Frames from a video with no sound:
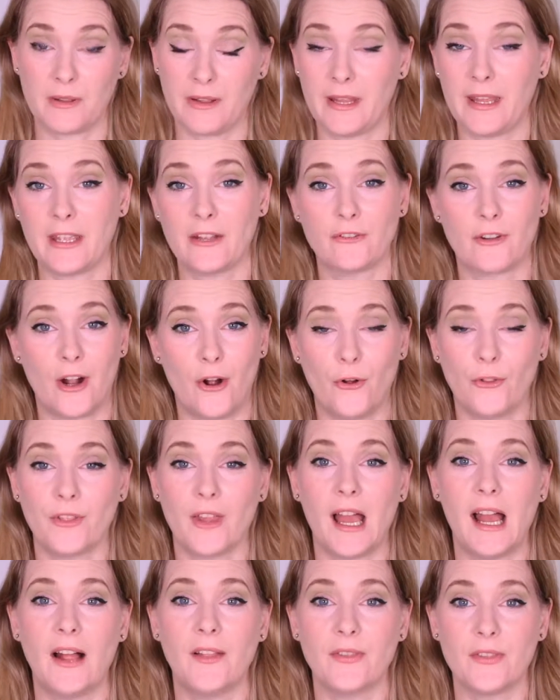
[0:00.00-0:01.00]

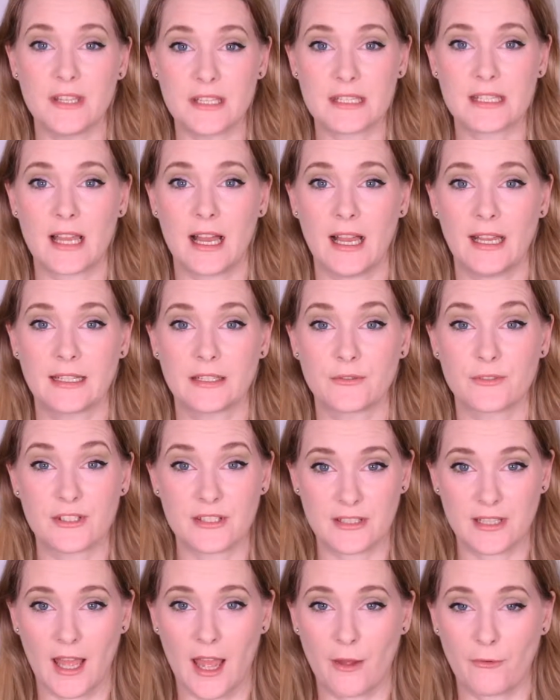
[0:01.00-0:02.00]
playground and this kind of
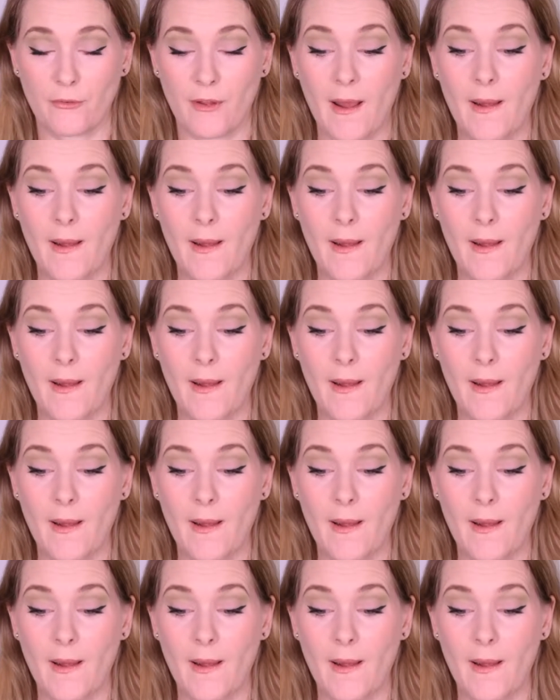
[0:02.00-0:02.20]
stuff.